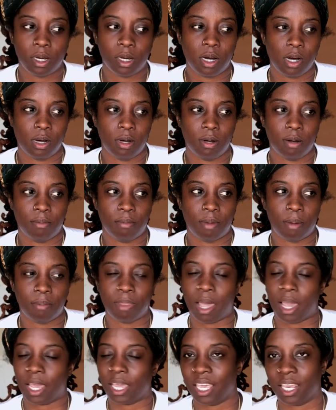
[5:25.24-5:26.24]
um, I'm
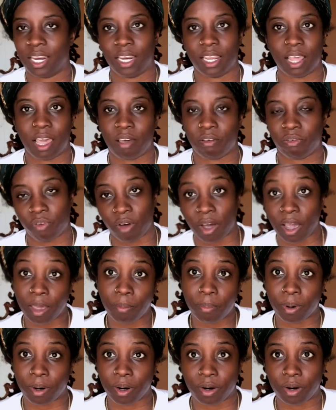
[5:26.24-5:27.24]
not getting that
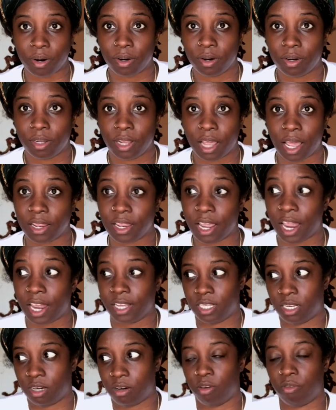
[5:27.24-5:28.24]
fiber, that
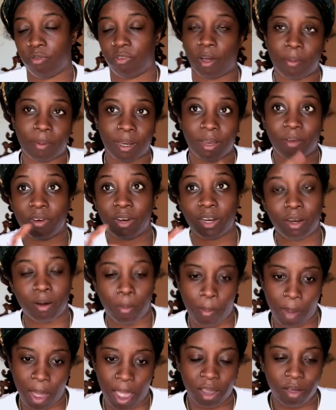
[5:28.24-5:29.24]
dietary fiber. Even in the
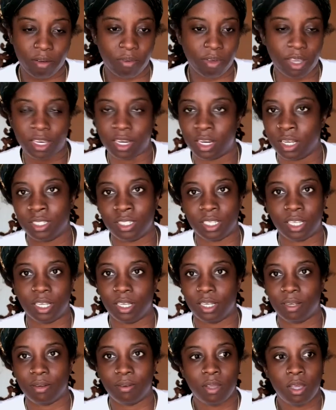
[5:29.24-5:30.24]
back of it, it
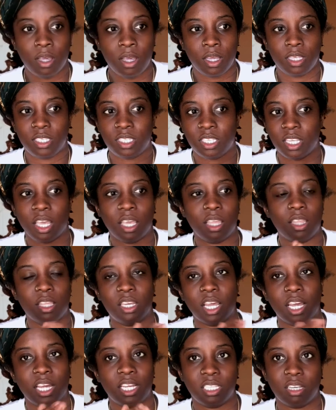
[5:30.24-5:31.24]
doesn't say the
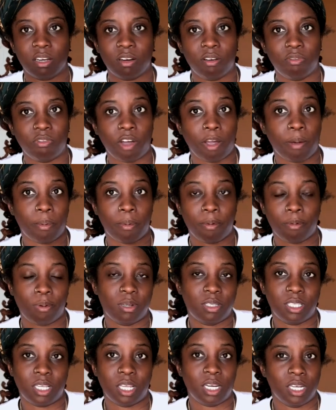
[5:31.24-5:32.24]
dietary fiber
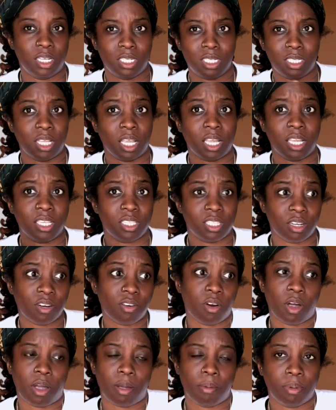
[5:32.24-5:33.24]
percentage. It's like
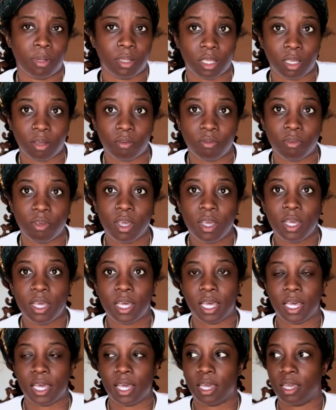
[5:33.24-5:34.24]
zero, I believe.
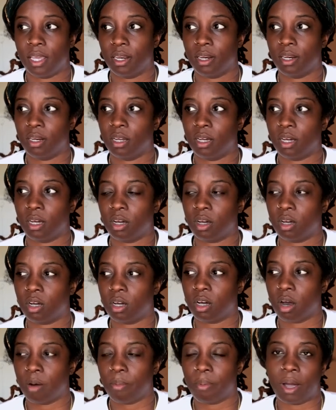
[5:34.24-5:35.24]
And the
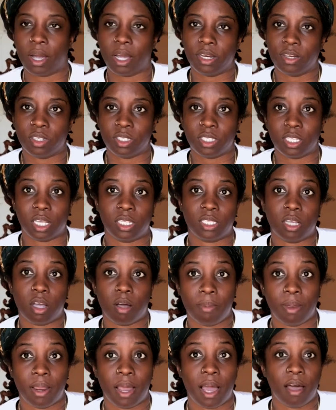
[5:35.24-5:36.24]
carbohydrates that's
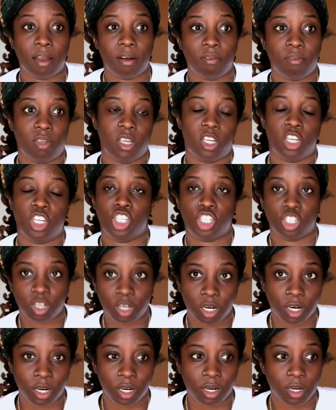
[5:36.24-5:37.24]
coming out of it is
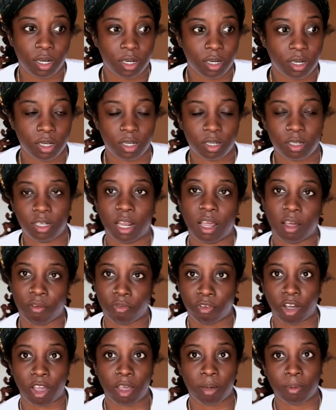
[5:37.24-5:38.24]
sugar, not
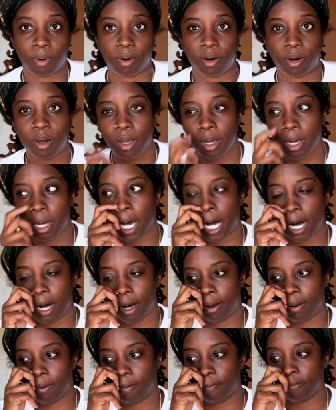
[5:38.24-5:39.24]
fiber.
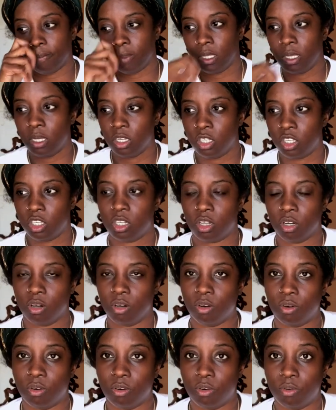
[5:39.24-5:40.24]
Um,
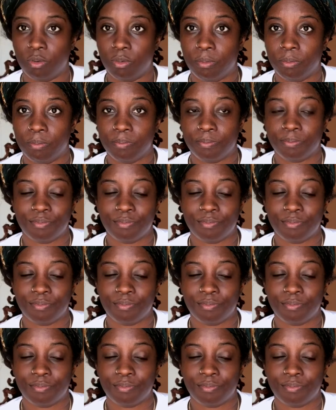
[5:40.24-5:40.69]
so